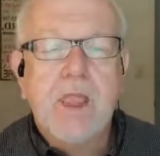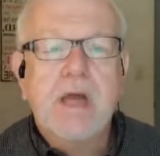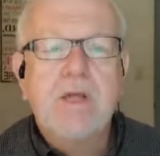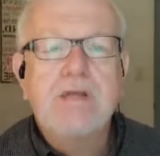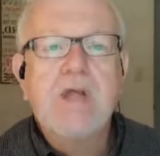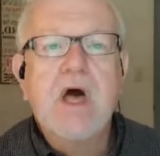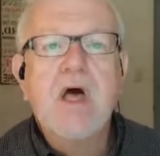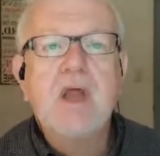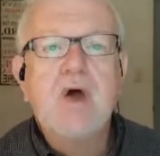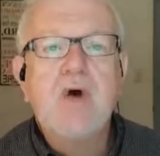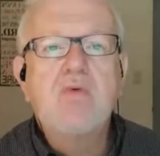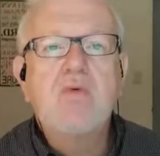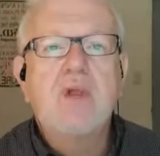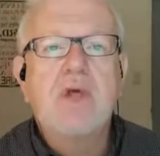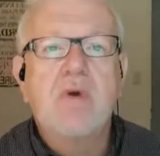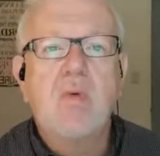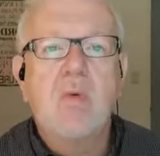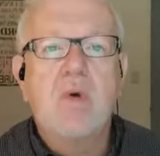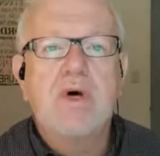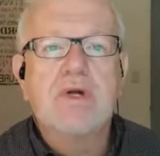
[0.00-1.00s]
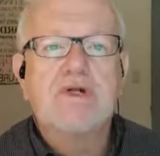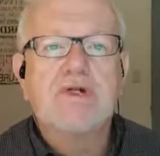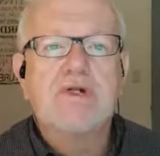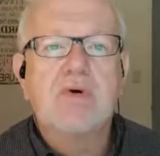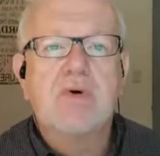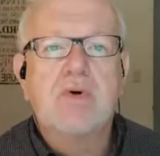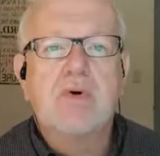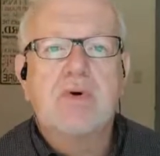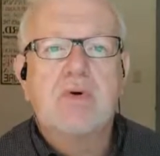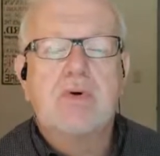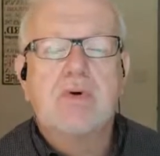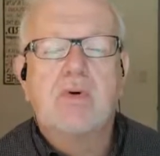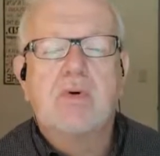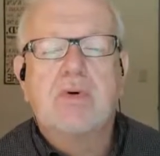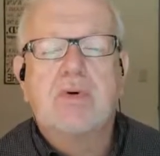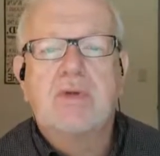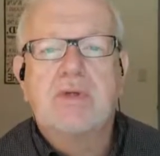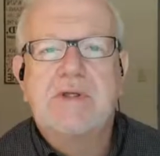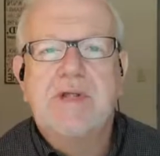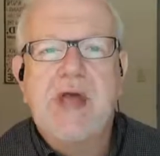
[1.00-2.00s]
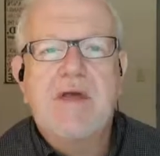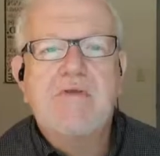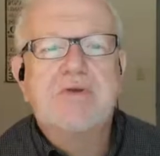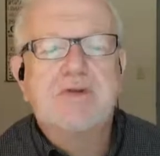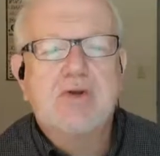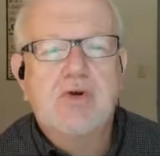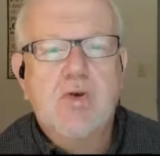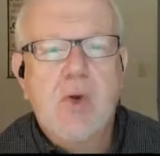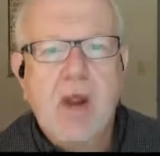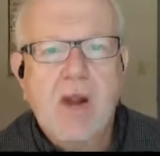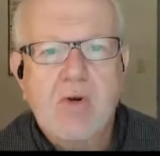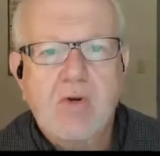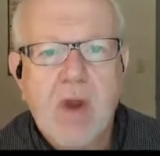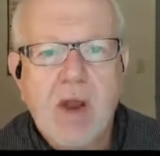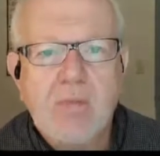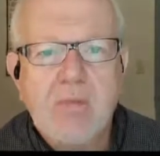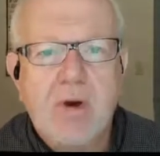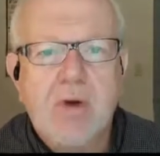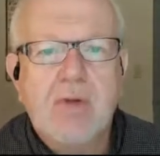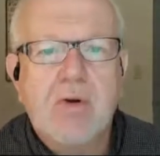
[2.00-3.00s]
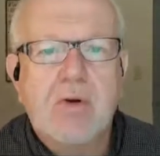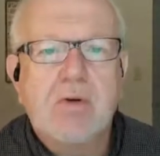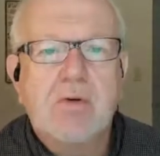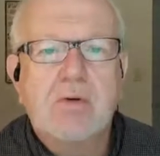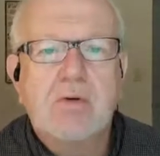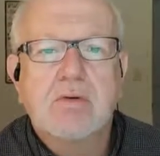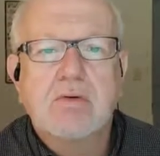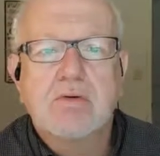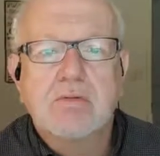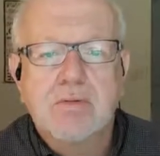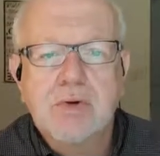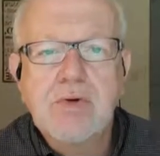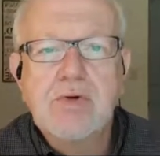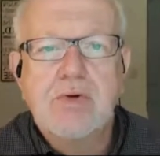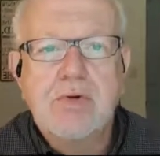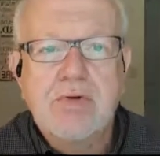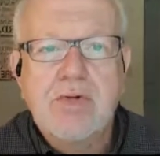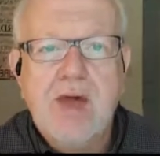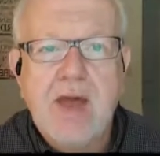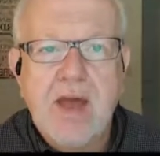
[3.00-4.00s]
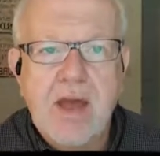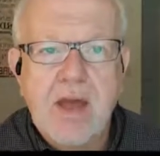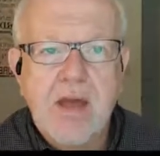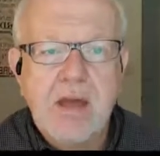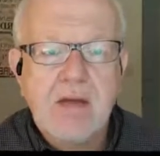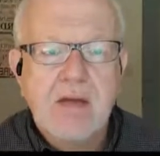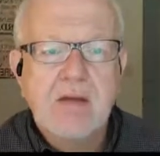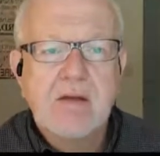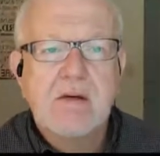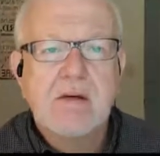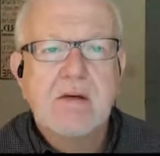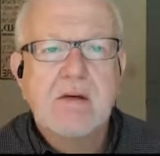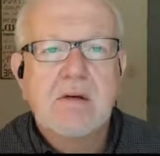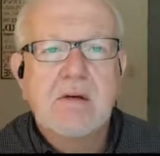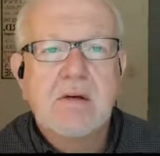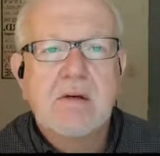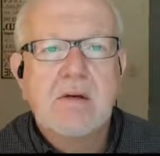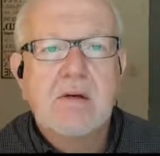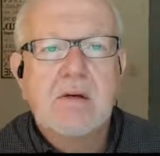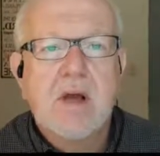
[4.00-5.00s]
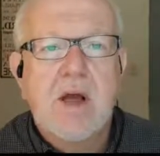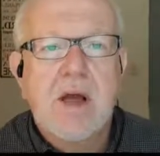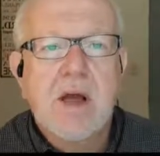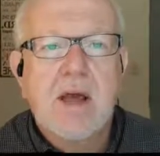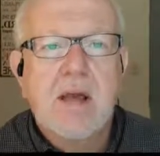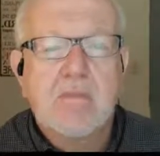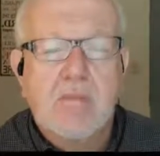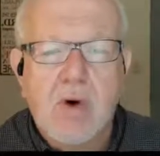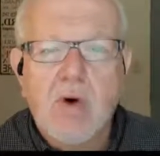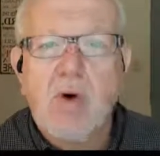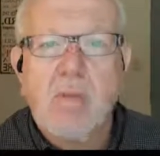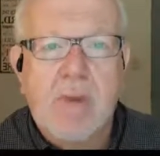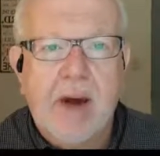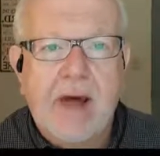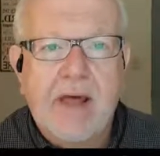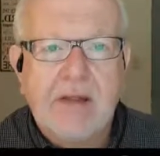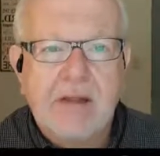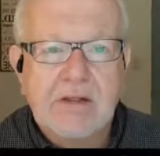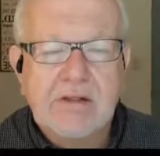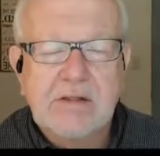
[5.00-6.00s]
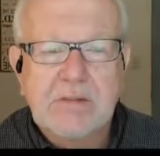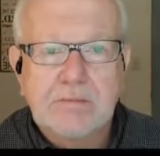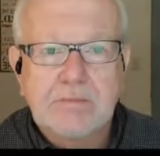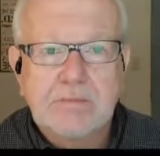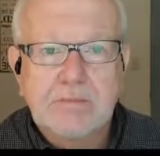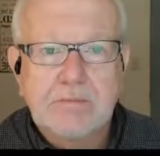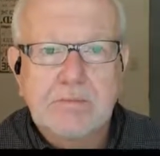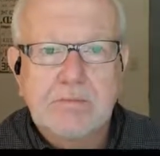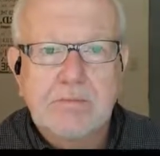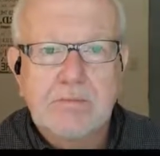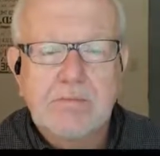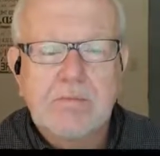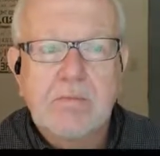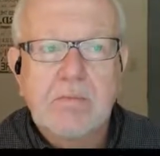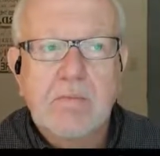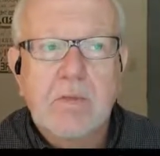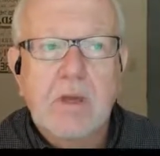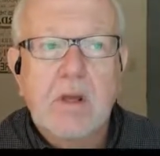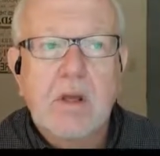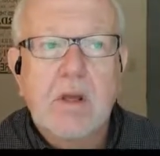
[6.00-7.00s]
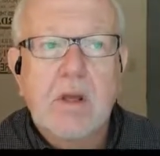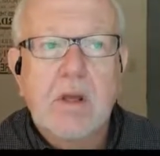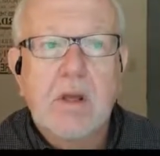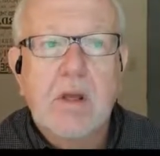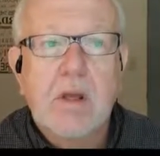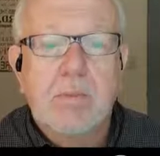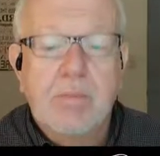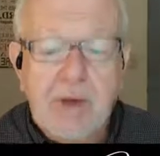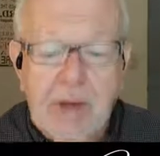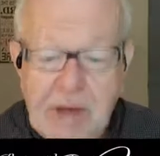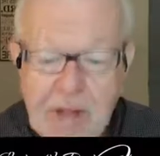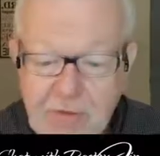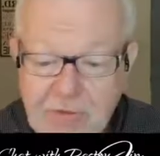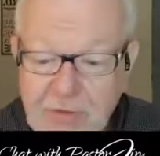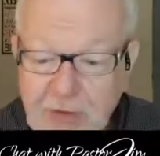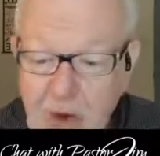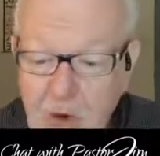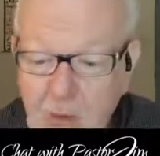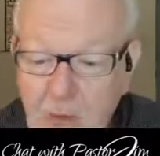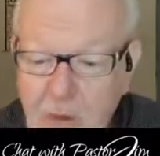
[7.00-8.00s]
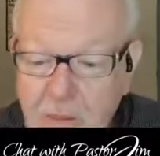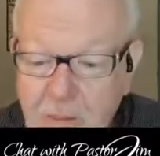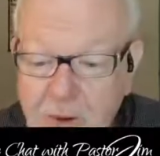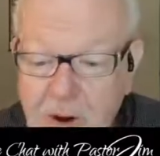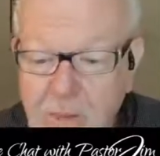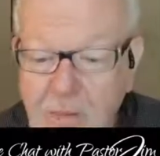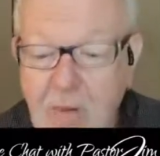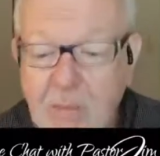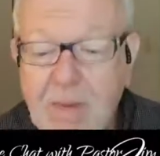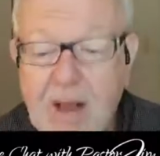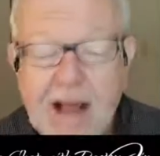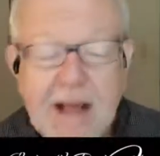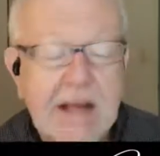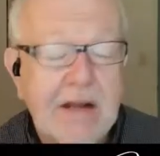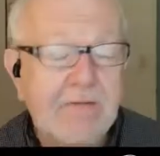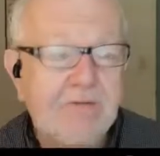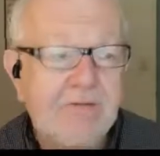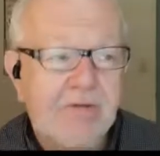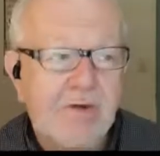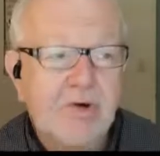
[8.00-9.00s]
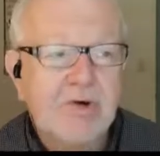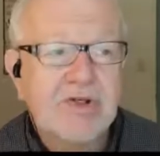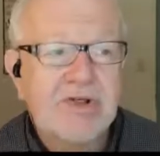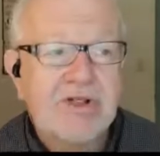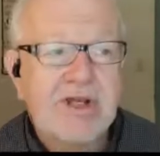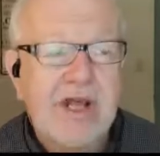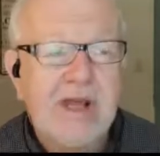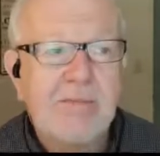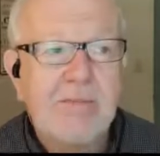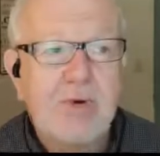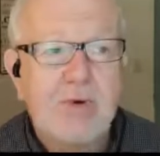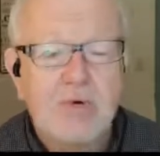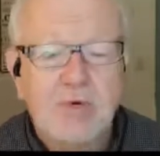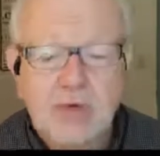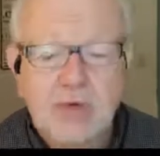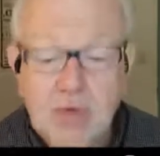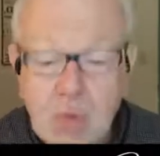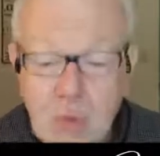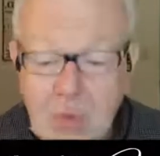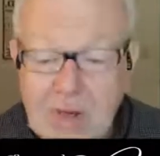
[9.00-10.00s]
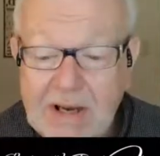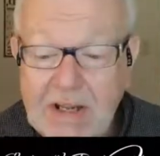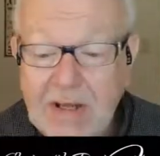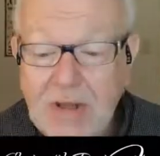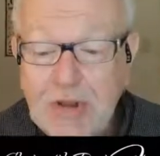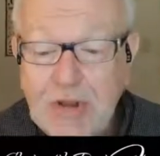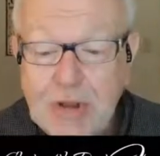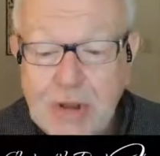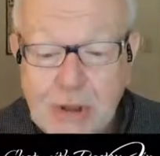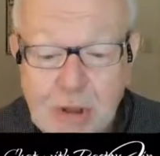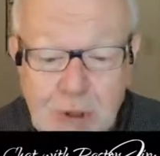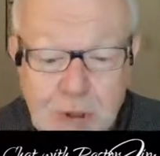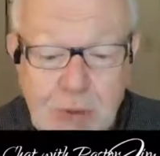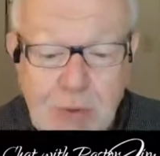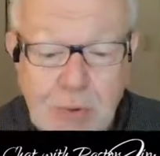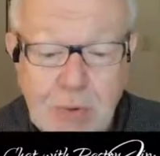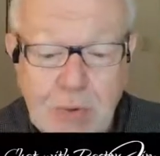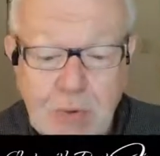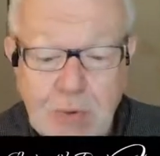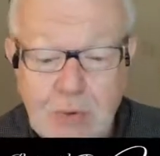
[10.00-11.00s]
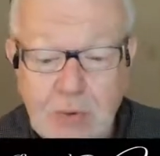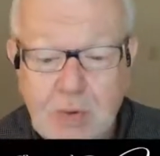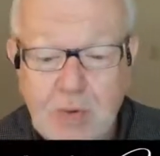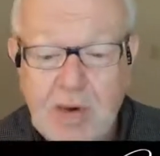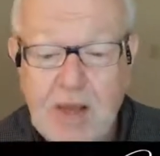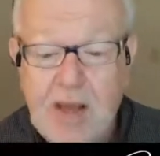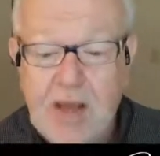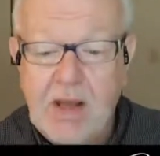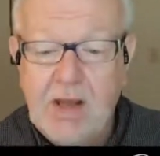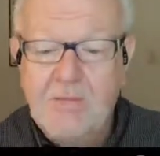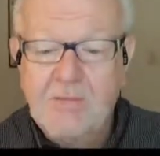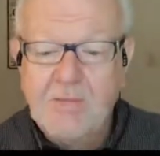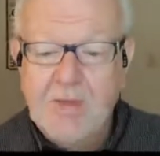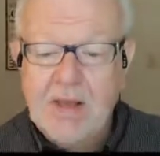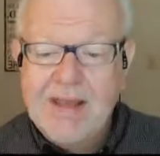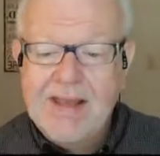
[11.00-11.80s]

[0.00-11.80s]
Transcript: was David's great-grandmother Ruth a Moabitess, but if you remember back in 1 Samuel 22, okay,